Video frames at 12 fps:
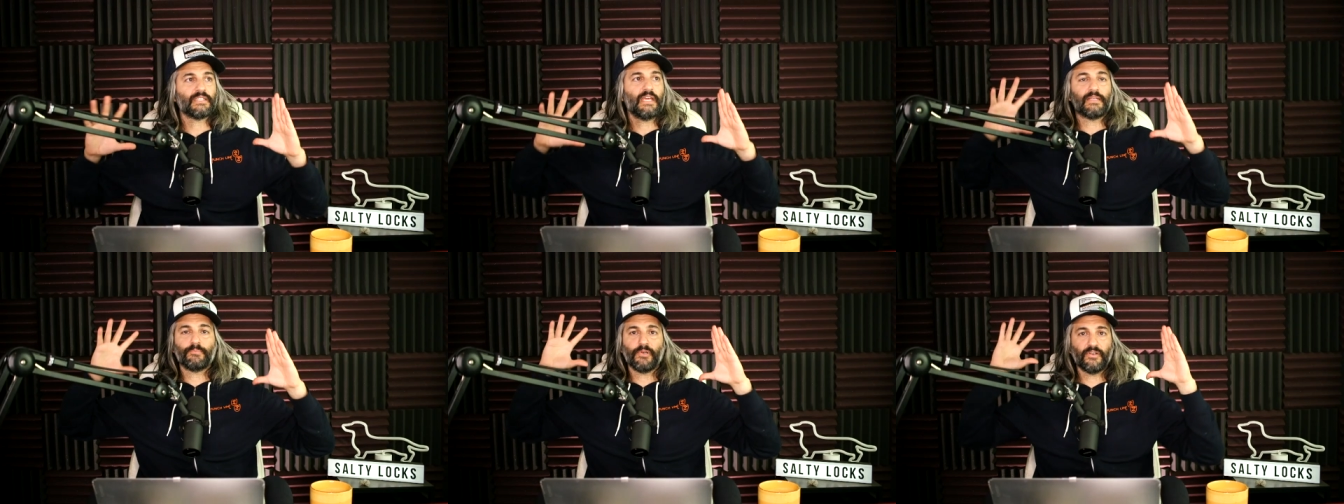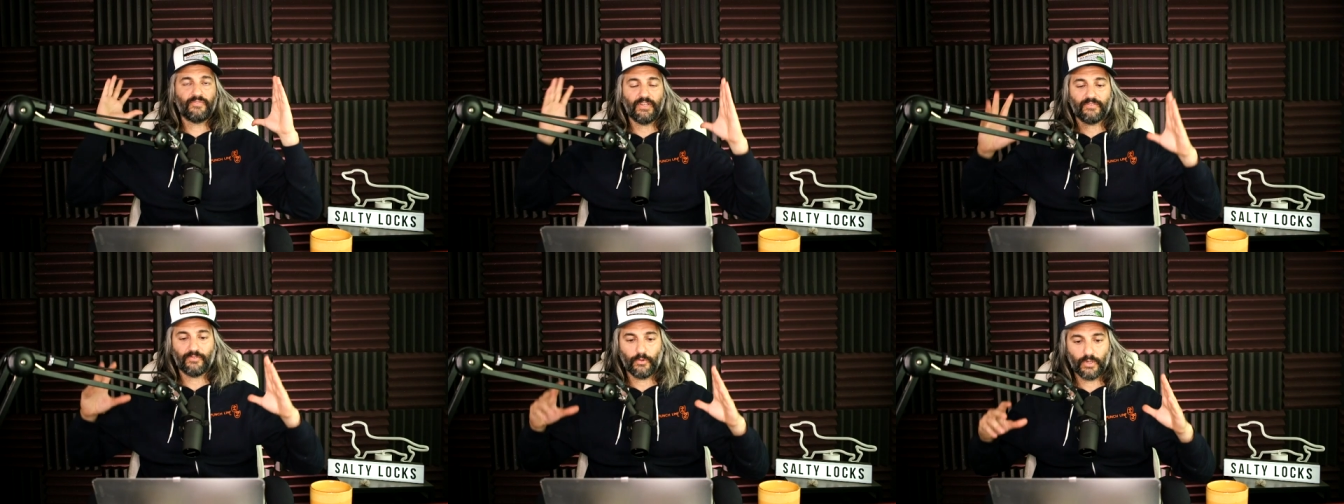like
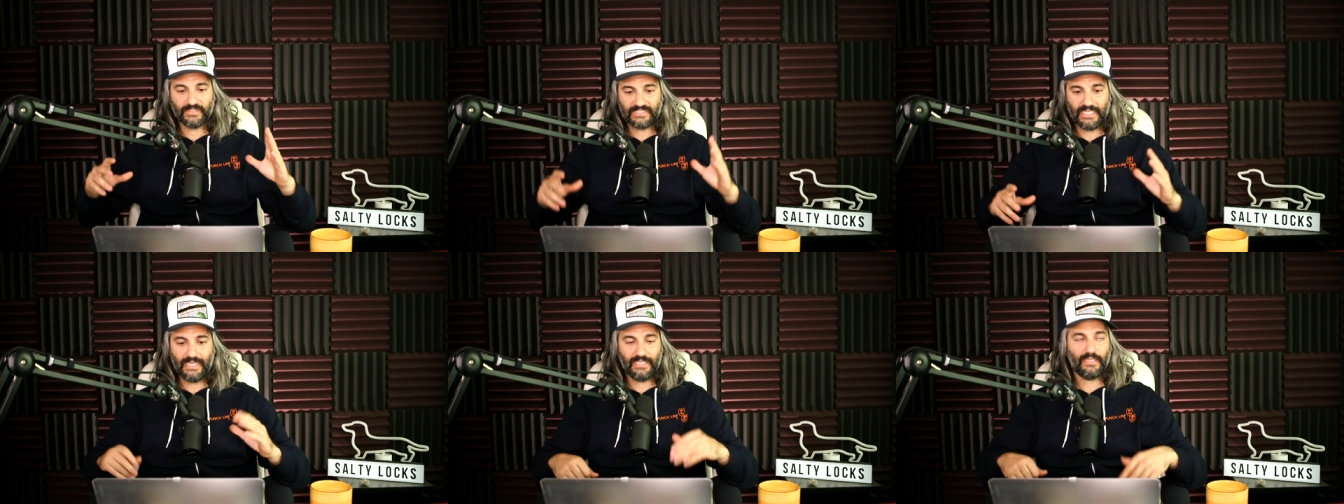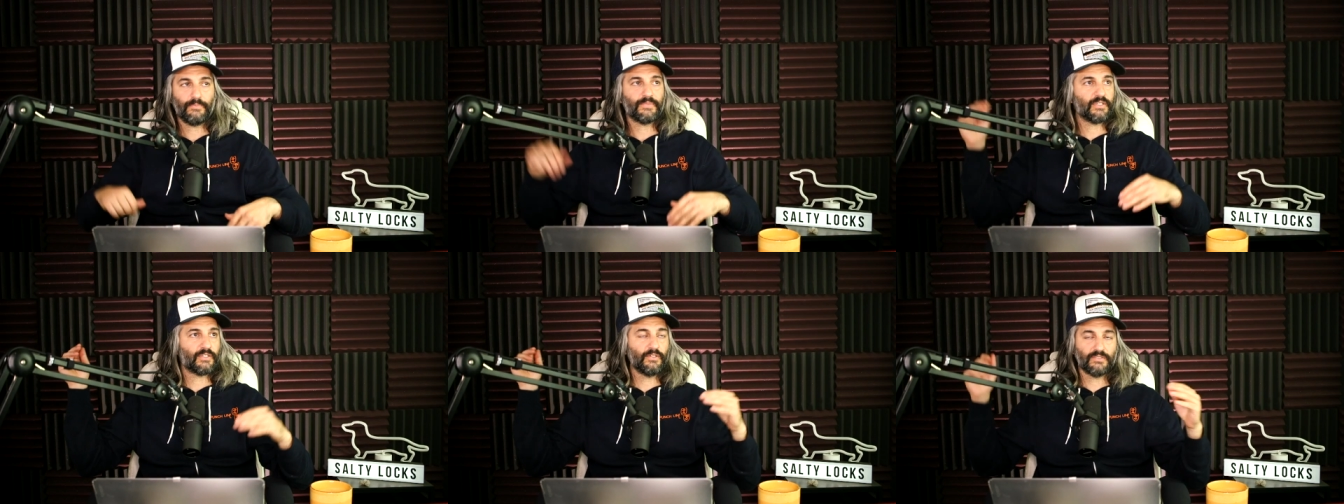perfect for stand-up. The
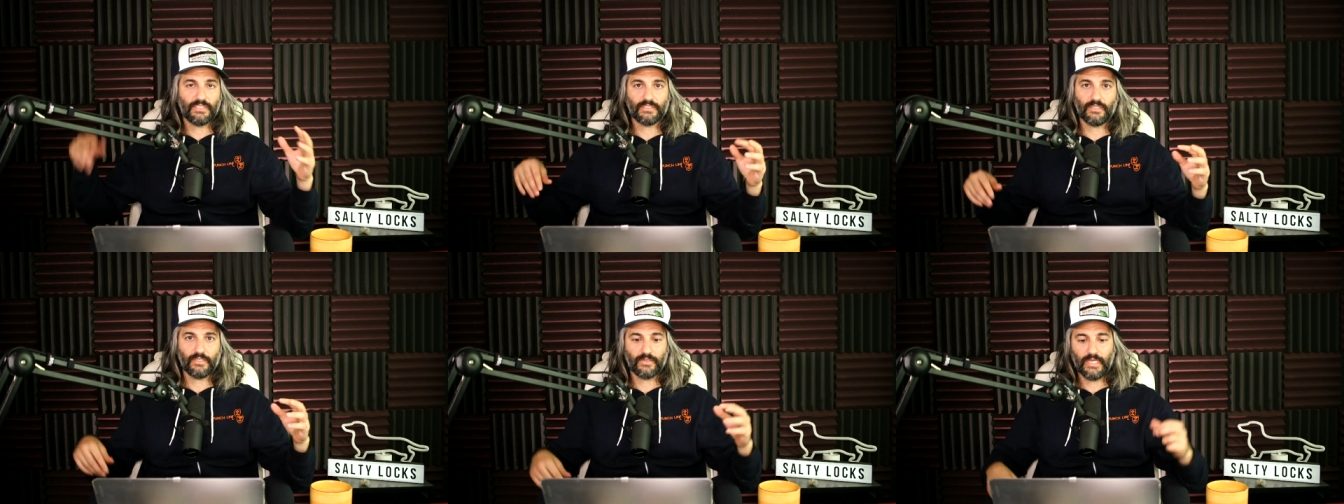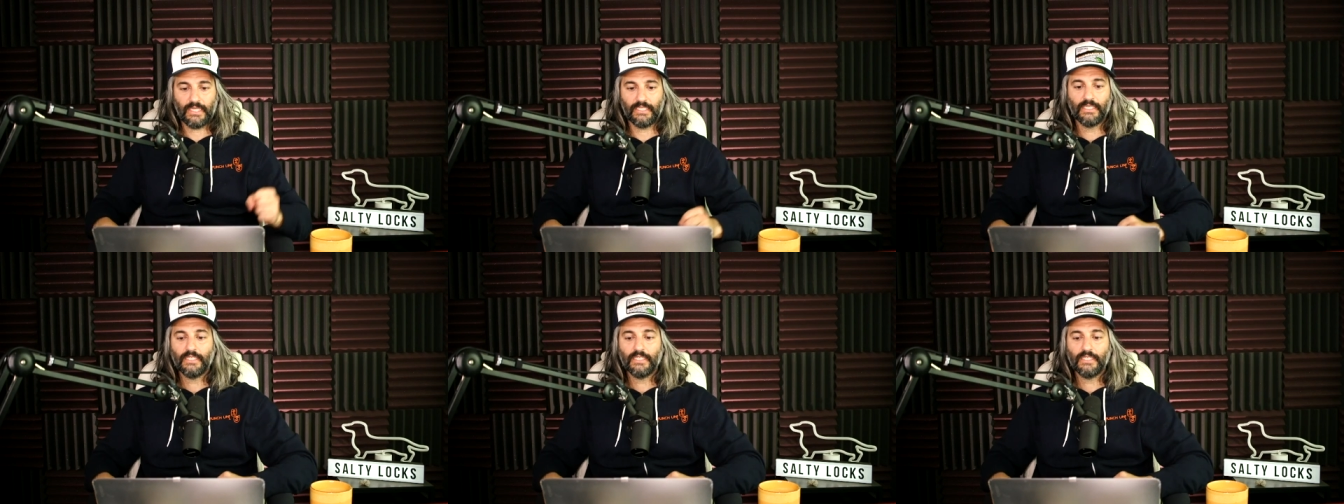acoustics are great,